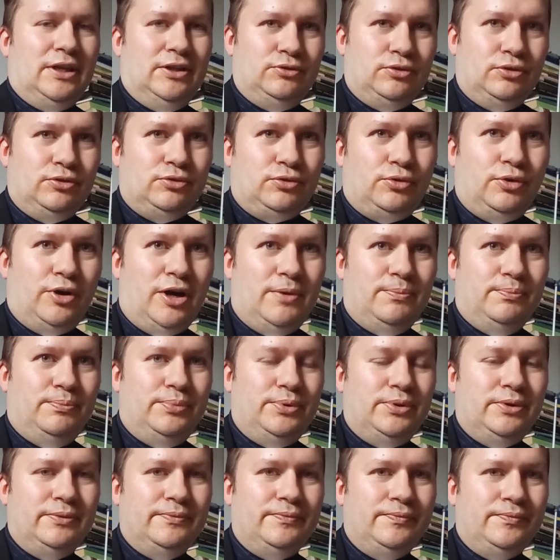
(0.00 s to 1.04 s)
And Trump,
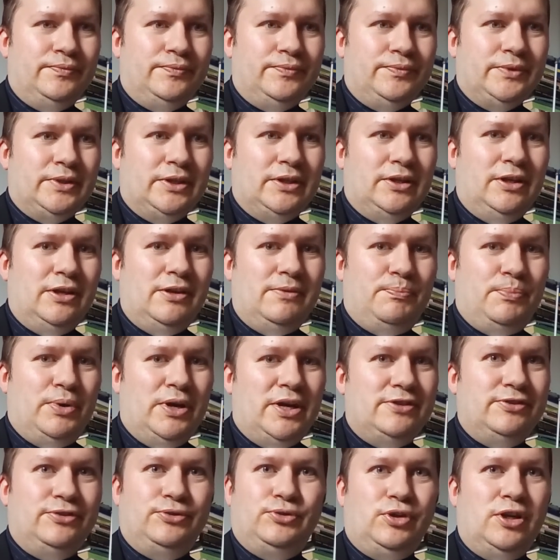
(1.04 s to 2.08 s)
he
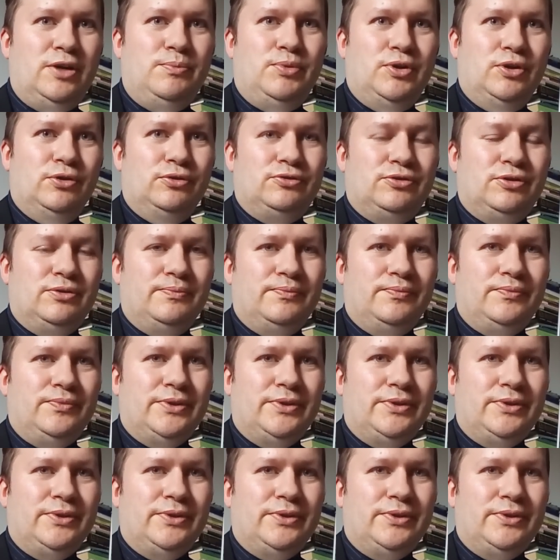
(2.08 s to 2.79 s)
pays tribute.